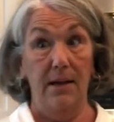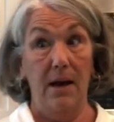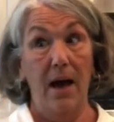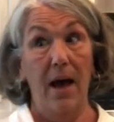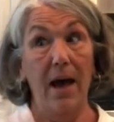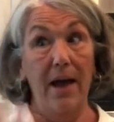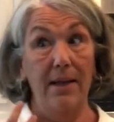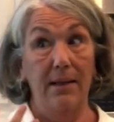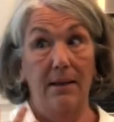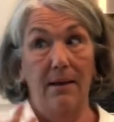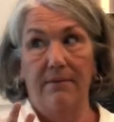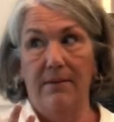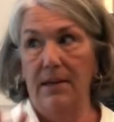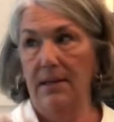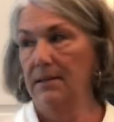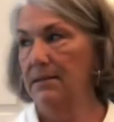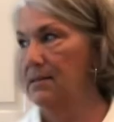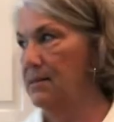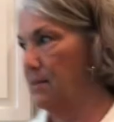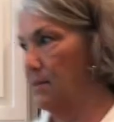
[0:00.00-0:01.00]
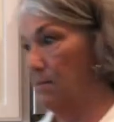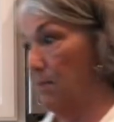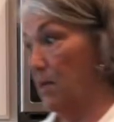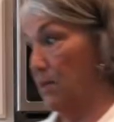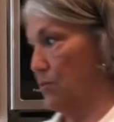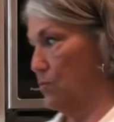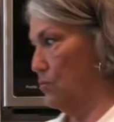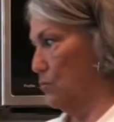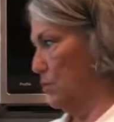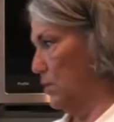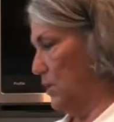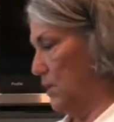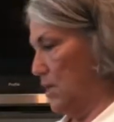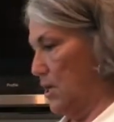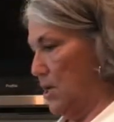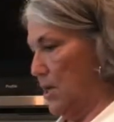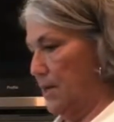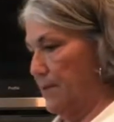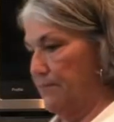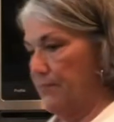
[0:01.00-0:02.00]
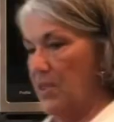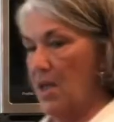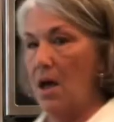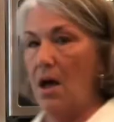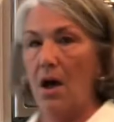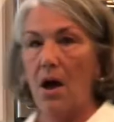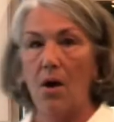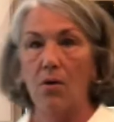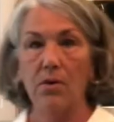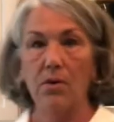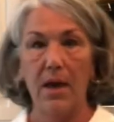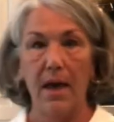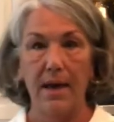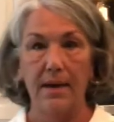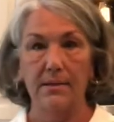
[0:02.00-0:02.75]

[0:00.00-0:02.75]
I love it. It smells really good. Okay,